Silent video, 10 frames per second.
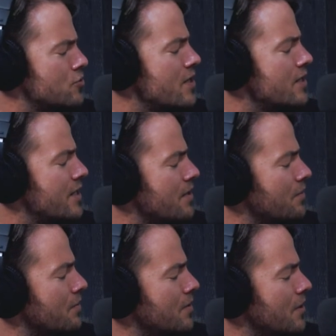training camp
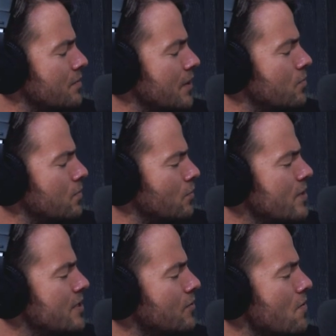coming up, like
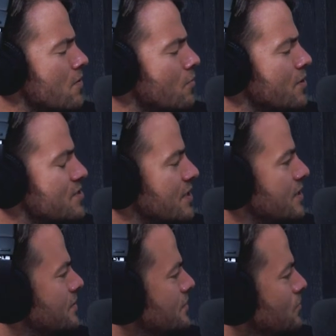week long. What is
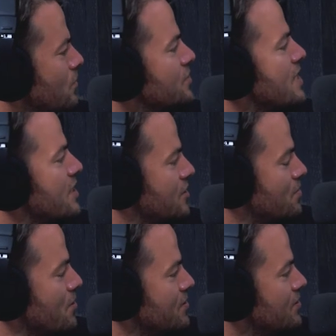that? What is that
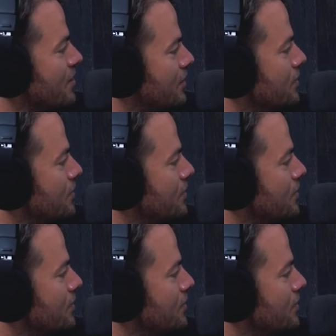experience like?